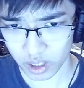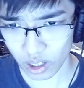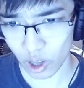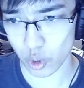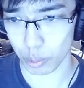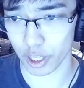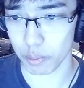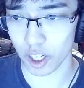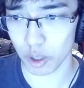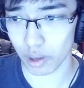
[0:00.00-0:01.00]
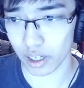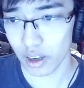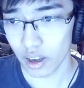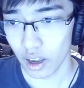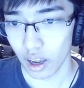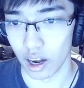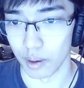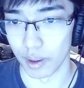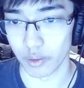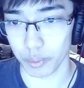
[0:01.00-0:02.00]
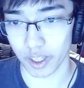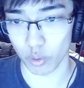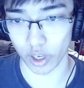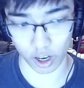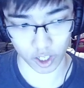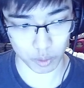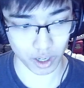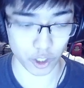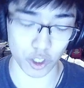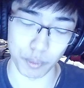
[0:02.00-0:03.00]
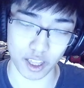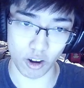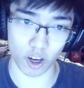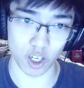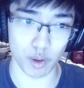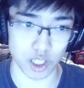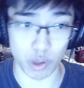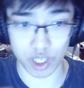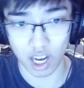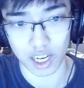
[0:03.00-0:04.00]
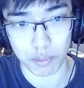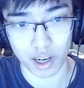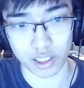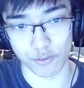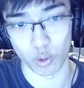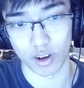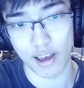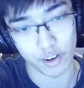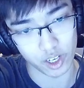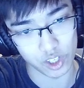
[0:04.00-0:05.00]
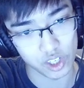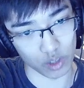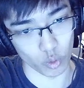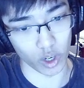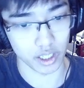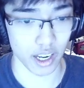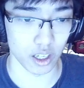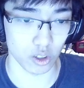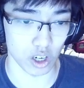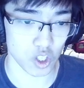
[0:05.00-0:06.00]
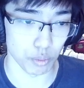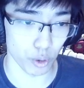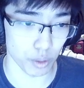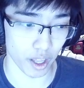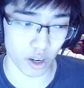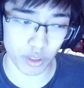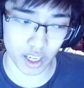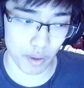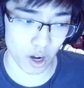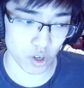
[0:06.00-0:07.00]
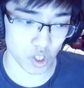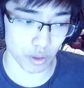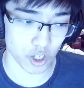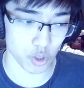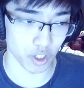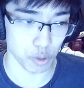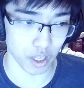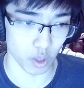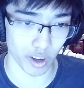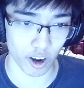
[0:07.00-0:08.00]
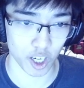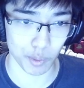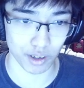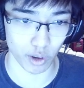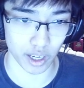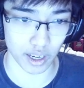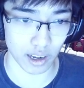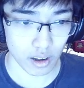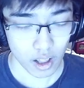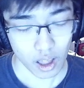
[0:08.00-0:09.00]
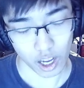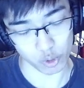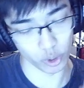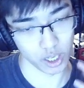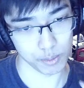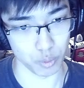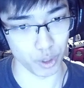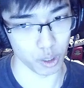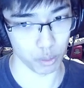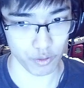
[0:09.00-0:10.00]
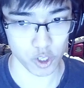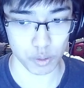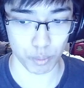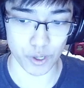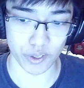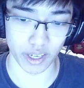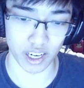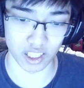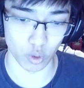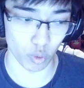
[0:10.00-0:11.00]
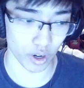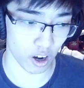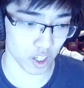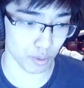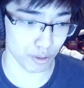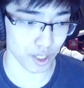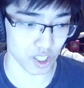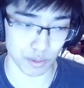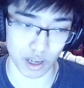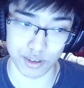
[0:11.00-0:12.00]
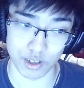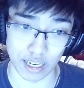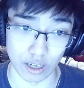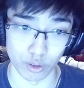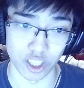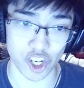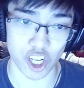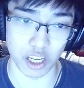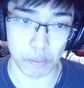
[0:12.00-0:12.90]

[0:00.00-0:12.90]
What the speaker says: So we play the Minomon, and then we play the one Argomon. You can make the Argomon into a Tanemon if you want to have consistent 1k across the board, but I don't think it matters too much, so we can just play the one Argomon for right now. It's really up to player preference. Personally, I like the one Argomon because sometimes you get it really cheeky.